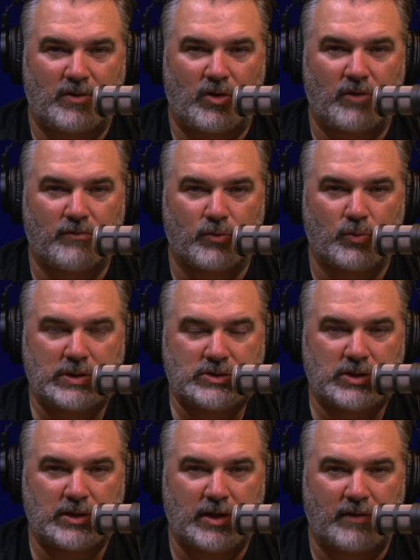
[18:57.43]

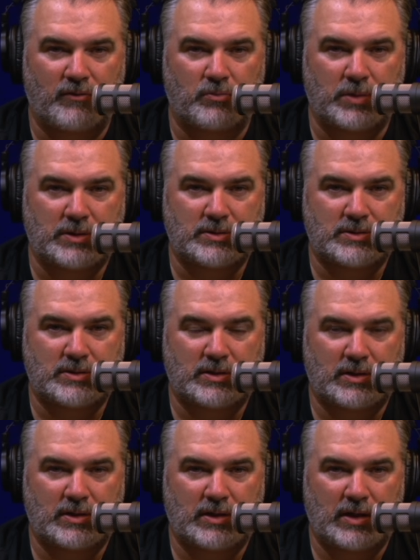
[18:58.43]
overreaching governments
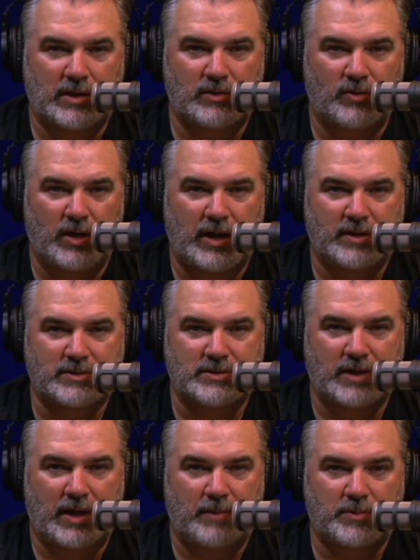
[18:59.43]
getting their hands
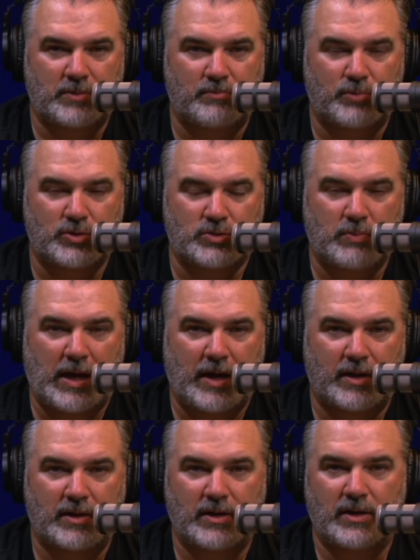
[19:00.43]
slapped and pushed back
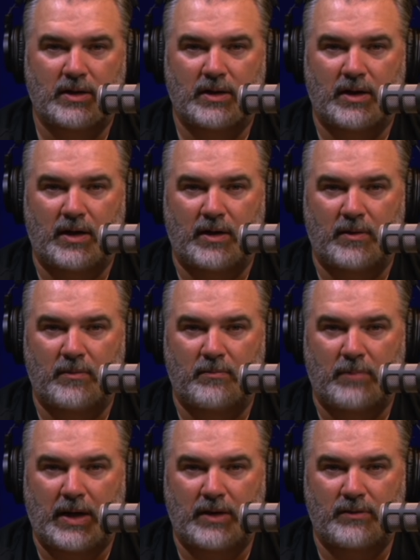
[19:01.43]
by